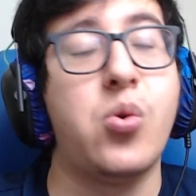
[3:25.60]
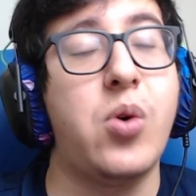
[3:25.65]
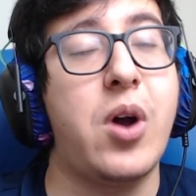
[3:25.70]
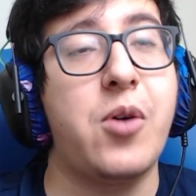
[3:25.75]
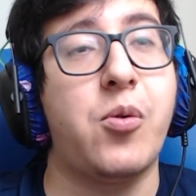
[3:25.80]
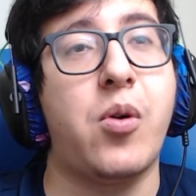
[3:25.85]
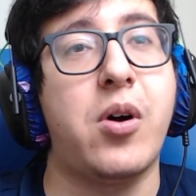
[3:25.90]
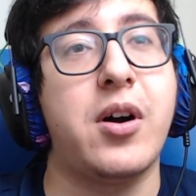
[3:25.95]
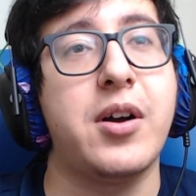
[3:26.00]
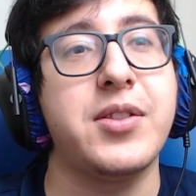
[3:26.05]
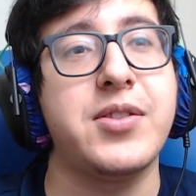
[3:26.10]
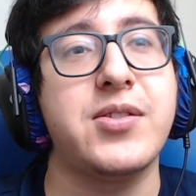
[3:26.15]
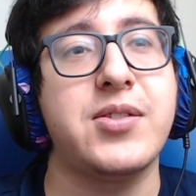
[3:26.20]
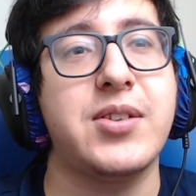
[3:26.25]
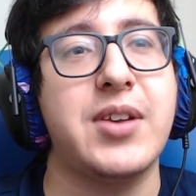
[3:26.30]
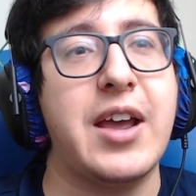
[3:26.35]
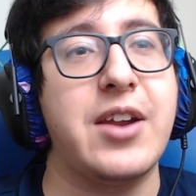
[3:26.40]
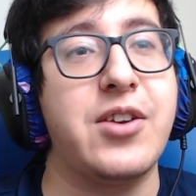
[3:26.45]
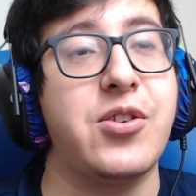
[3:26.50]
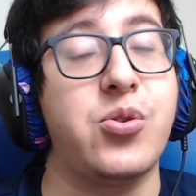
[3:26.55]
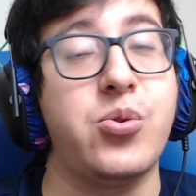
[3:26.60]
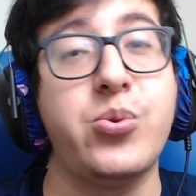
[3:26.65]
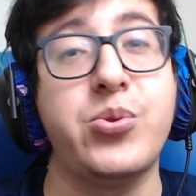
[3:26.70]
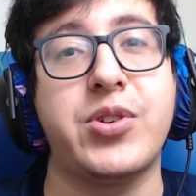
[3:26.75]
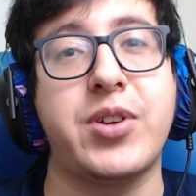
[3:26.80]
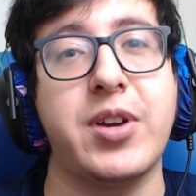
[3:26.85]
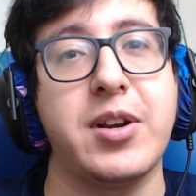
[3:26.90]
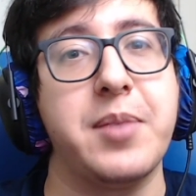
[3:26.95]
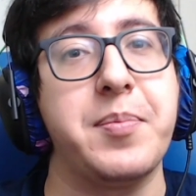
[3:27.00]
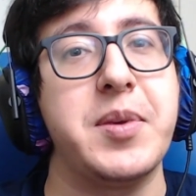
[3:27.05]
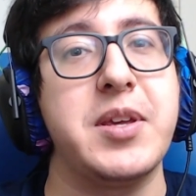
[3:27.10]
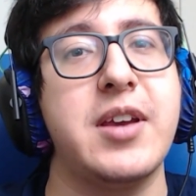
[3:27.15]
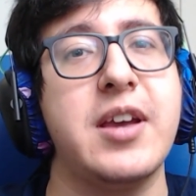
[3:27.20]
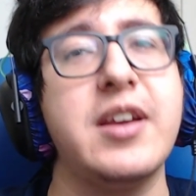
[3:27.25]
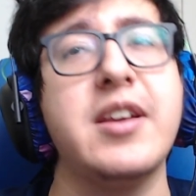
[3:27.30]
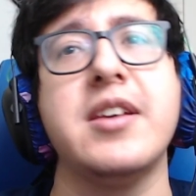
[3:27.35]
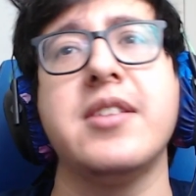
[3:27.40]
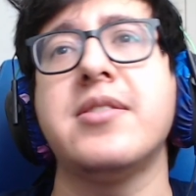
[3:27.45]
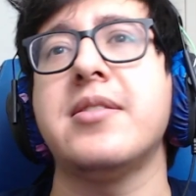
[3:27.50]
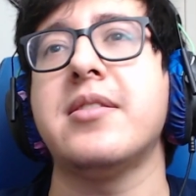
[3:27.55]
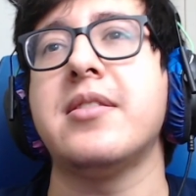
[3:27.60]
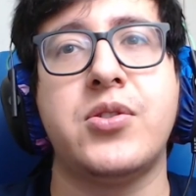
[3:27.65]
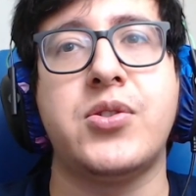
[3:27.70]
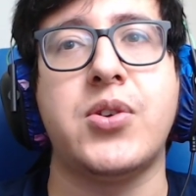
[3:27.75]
I want and who's going to be in it.